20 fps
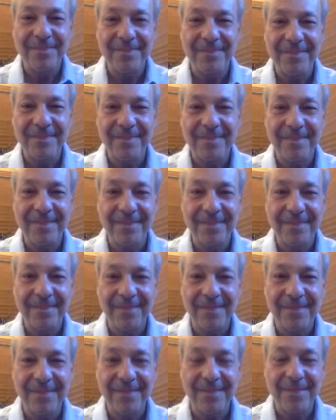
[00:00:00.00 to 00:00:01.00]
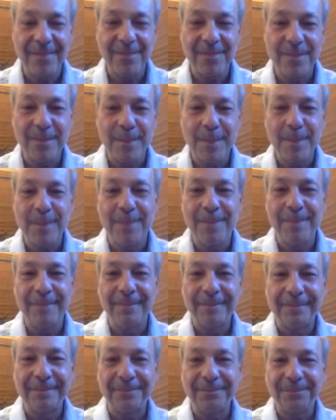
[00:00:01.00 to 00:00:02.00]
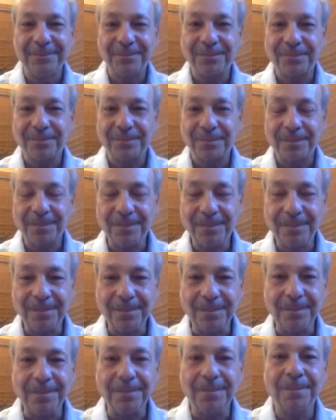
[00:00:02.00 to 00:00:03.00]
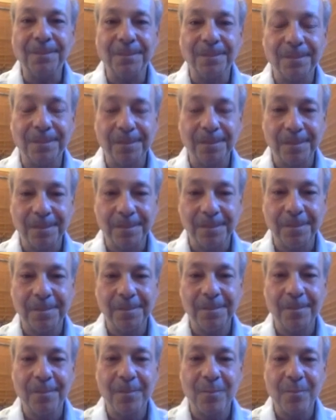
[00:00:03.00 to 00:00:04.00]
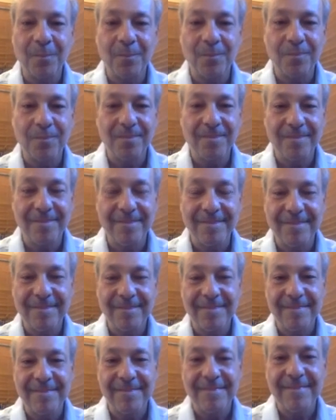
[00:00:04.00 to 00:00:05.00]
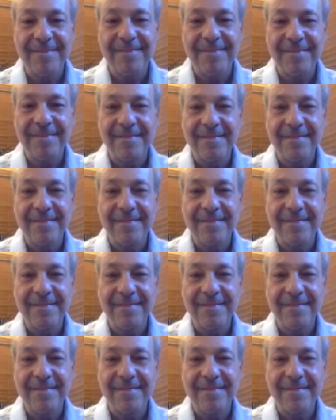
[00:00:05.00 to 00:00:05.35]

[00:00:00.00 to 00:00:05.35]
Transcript: No words are spoken by the person on screen.